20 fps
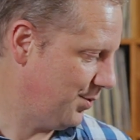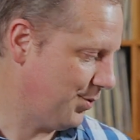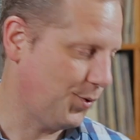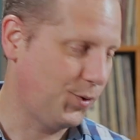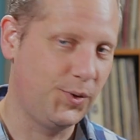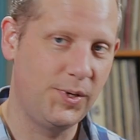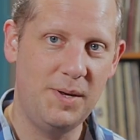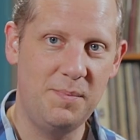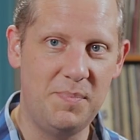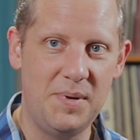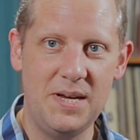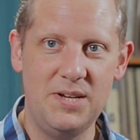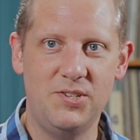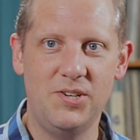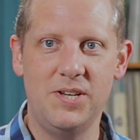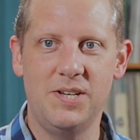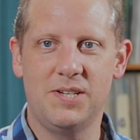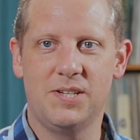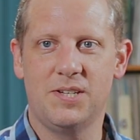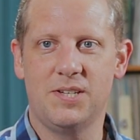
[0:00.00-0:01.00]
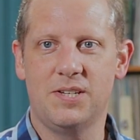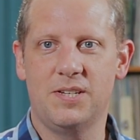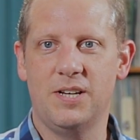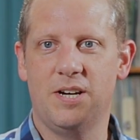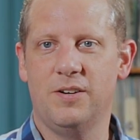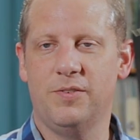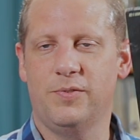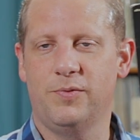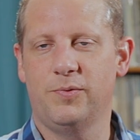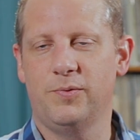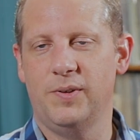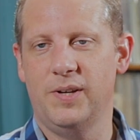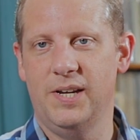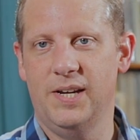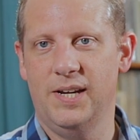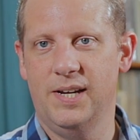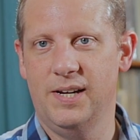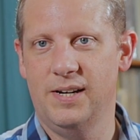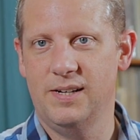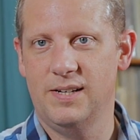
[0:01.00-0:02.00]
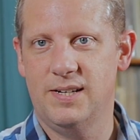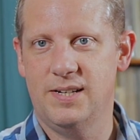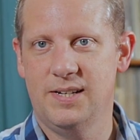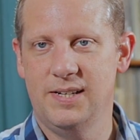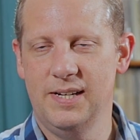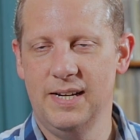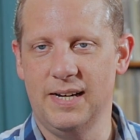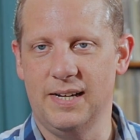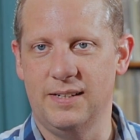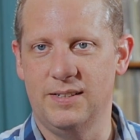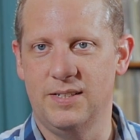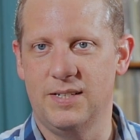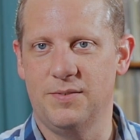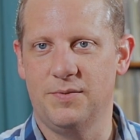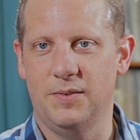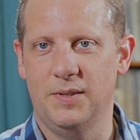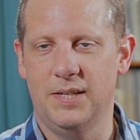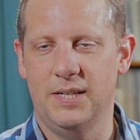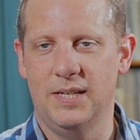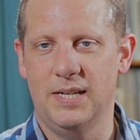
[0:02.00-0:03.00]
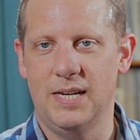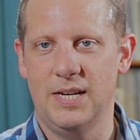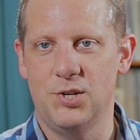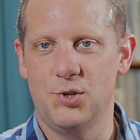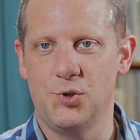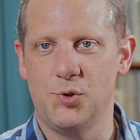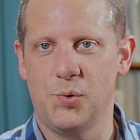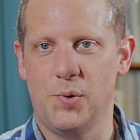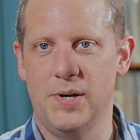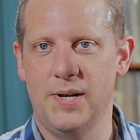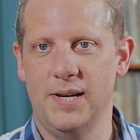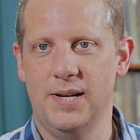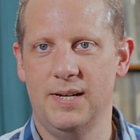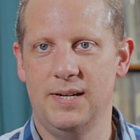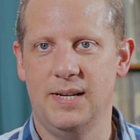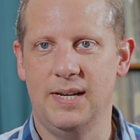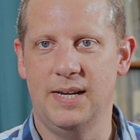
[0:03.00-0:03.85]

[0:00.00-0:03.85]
early Bee Gees stuff, and yeah, I definitely enjoyed it,